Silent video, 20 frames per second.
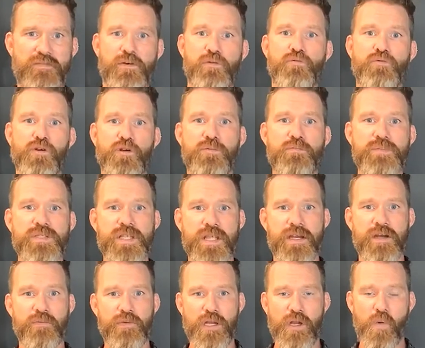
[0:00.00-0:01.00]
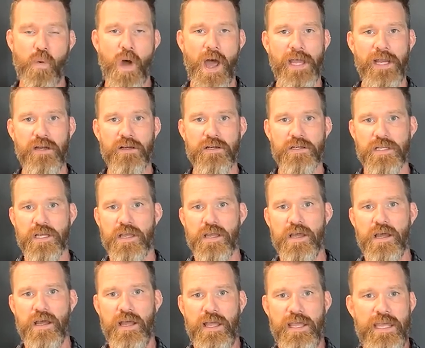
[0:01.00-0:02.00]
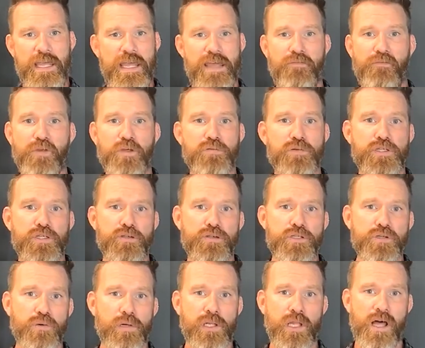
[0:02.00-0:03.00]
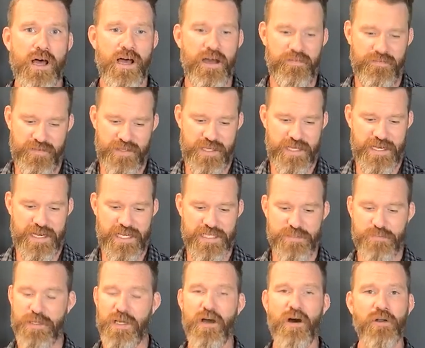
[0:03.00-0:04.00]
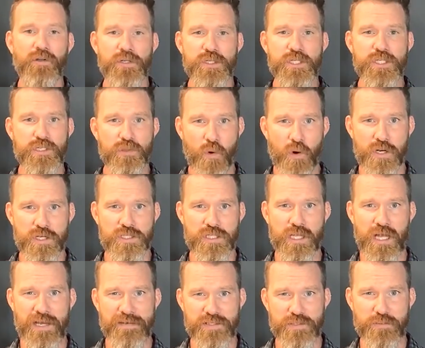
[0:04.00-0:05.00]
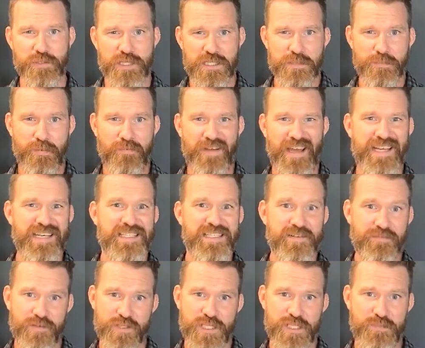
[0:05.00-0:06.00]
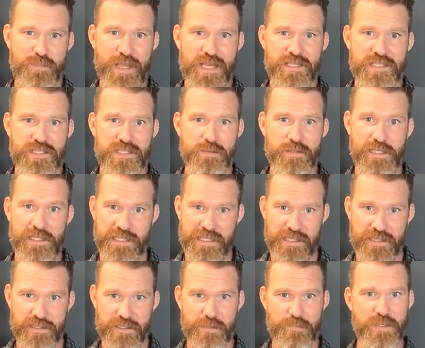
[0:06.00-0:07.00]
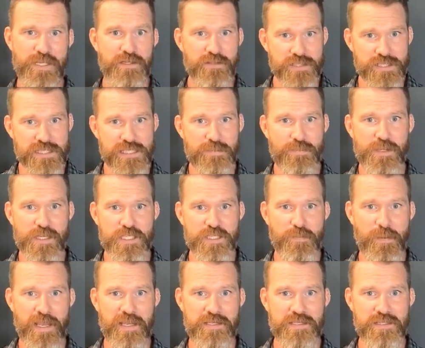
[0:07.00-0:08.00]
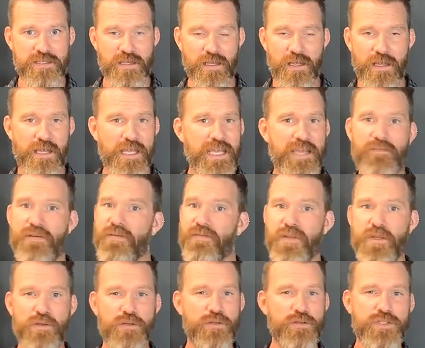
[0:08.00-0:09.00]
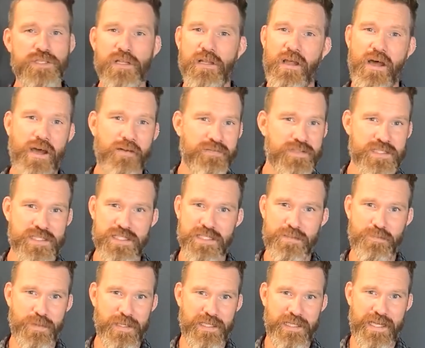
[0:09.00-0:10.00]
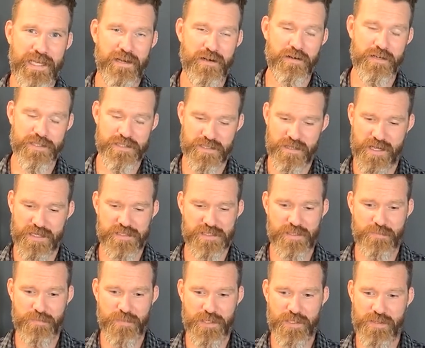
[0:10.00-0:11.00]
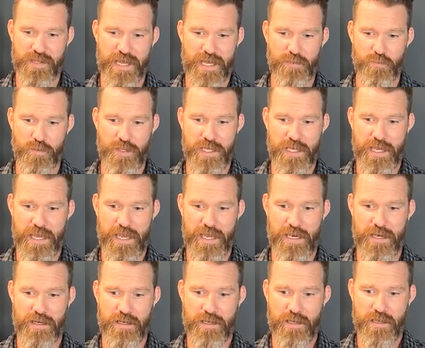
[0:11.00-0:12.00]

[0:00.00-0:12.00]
rooms that are required. If you do a loft, it has to be called a storage loft, so we need to provide a different space to legally be your sleeping space. Even if you use the loft to sleep in later, it's not something that we can